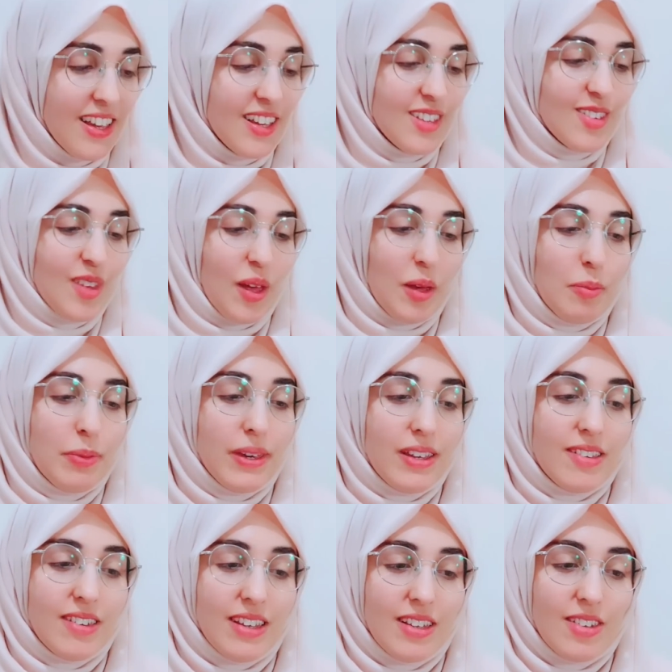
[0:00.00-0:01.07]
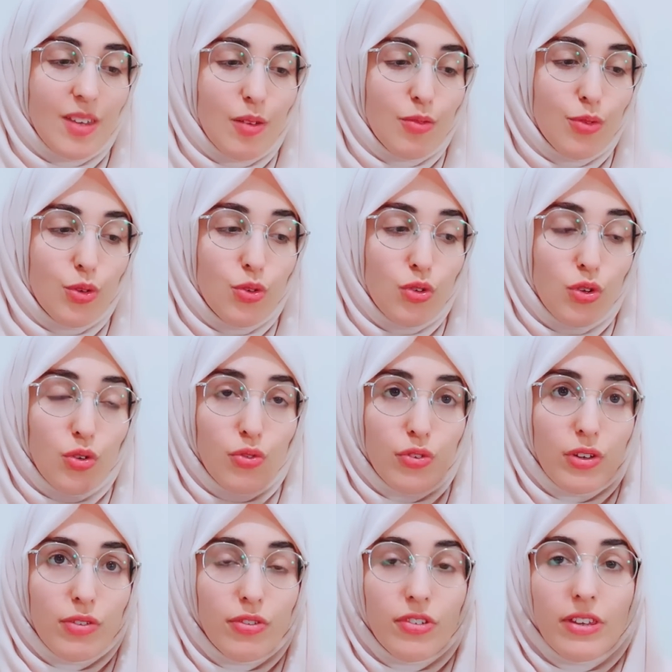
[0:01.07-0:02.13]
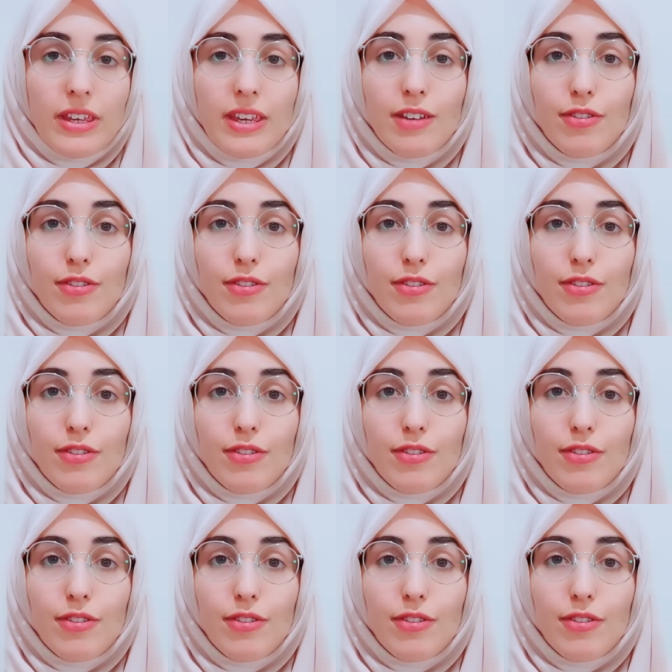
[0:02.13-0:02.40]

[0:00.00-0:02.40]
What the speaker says: So I picked these up for £2.50